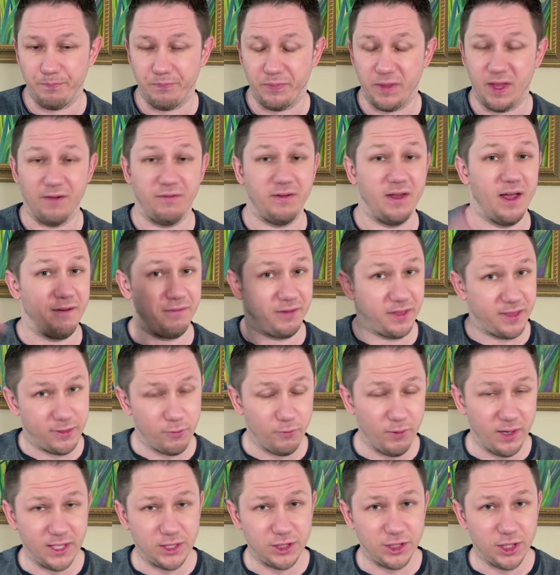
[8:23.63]
If you have
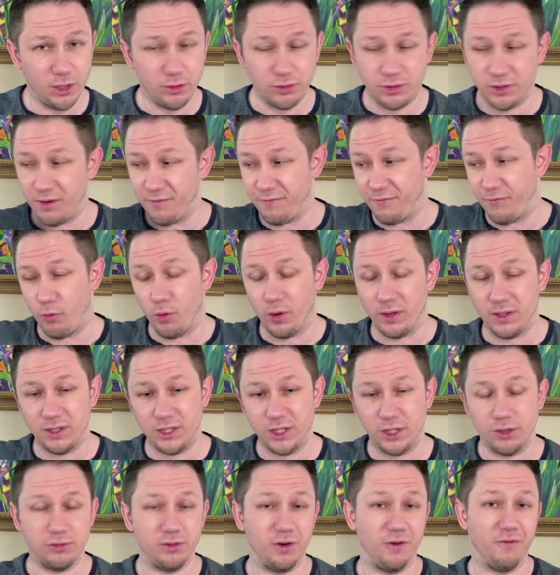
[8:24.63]
three children, four
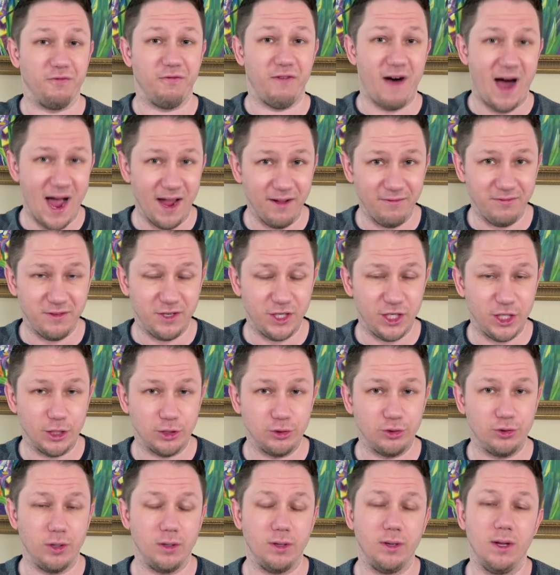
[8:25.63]
children, five
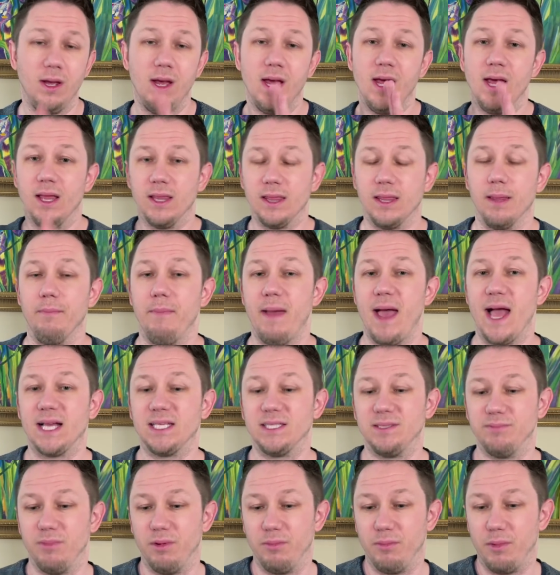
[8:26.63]
children, the
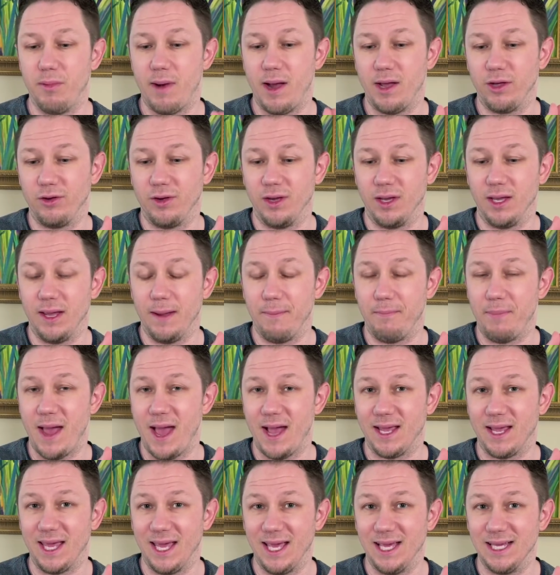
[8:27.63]
maximum amount you can get
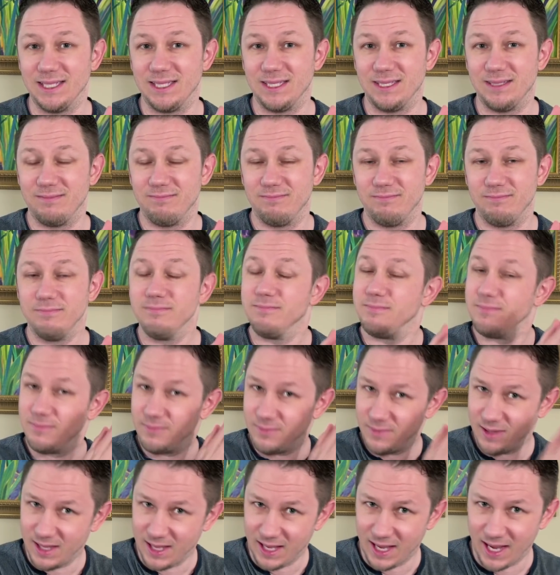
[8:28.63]
back is
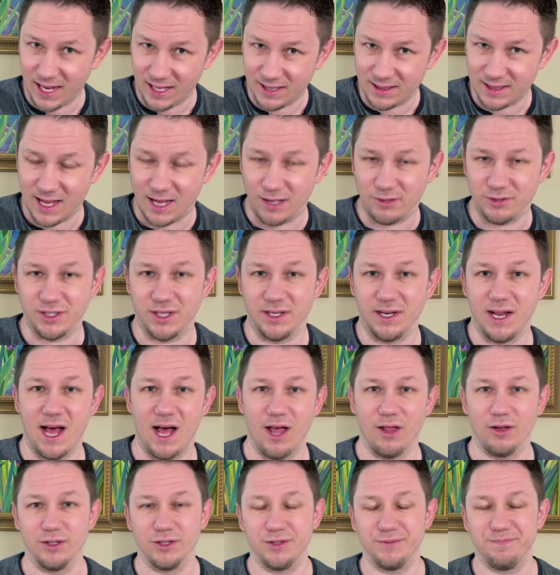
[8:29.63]

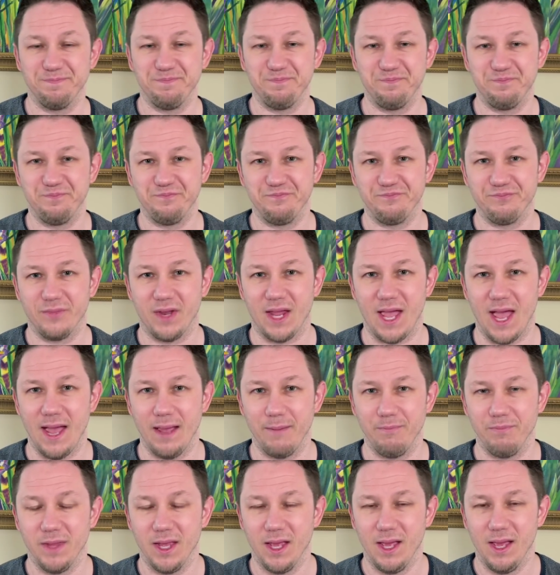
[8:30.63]
$8,000.
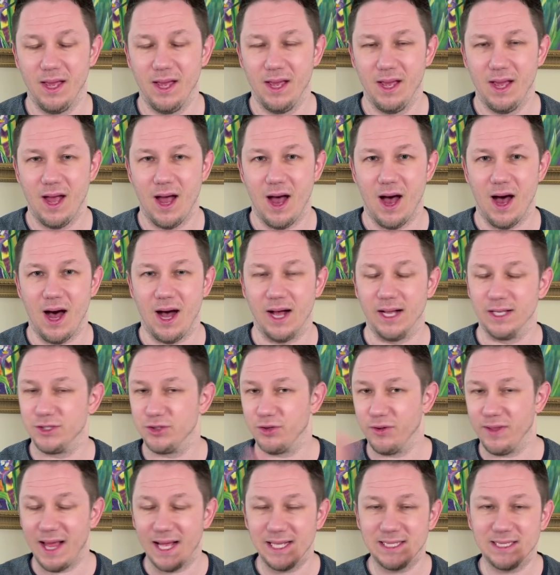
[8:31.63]
Okay? Uh,
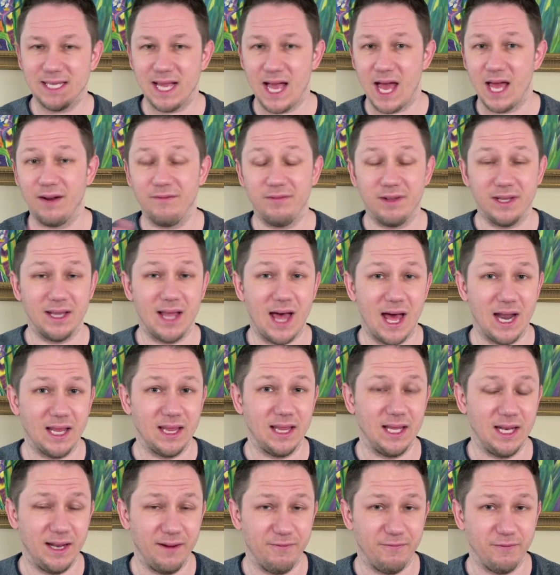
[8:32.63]
so that's kind of a lot of
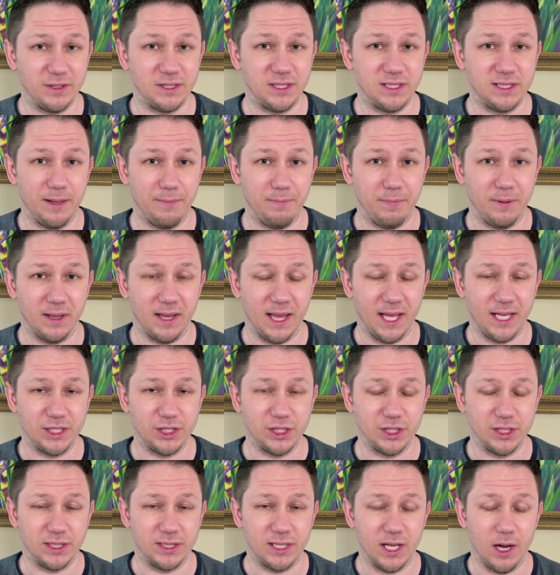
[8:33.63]
the different
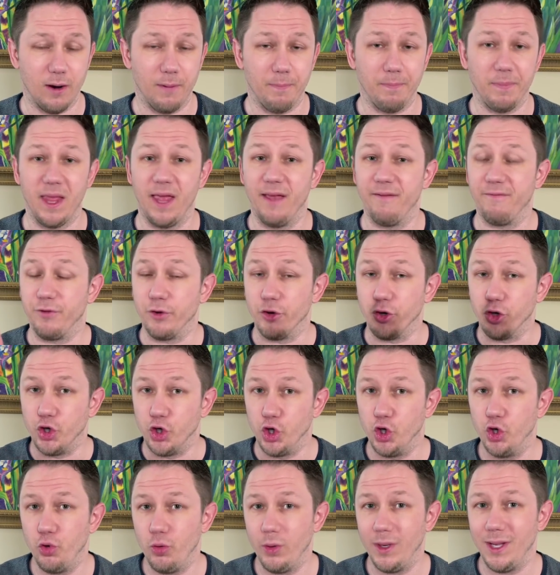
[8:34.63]
stipulations there. If you're
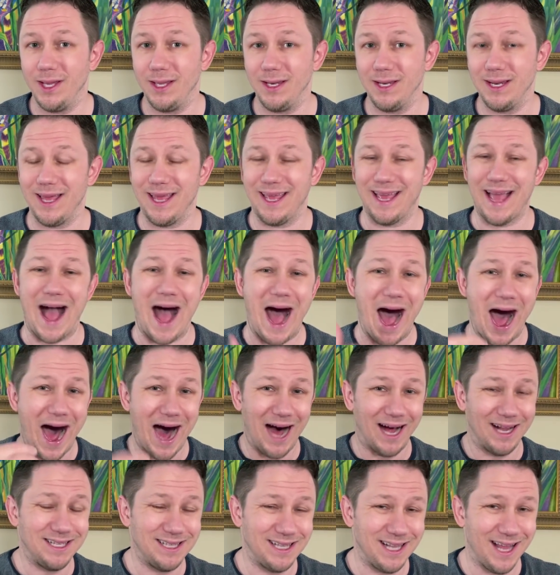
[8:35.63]
doing
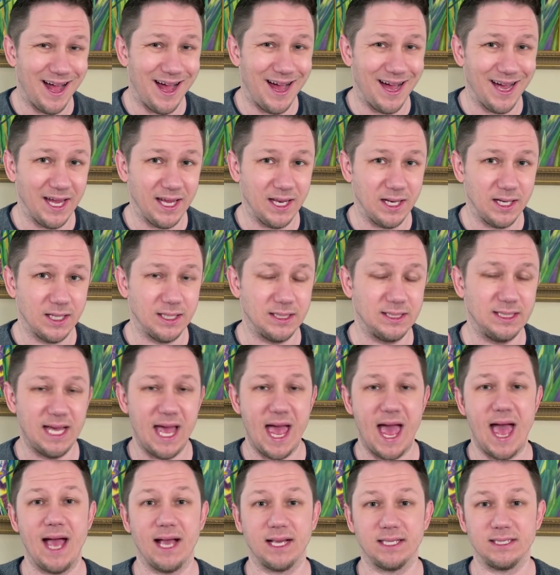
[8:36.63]
online
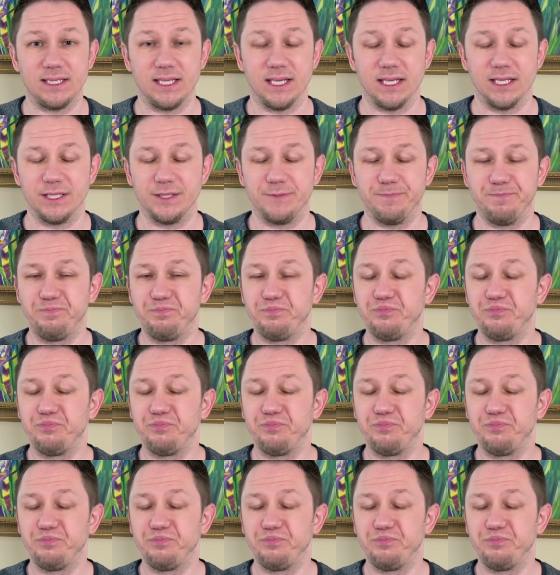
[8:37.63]
taxes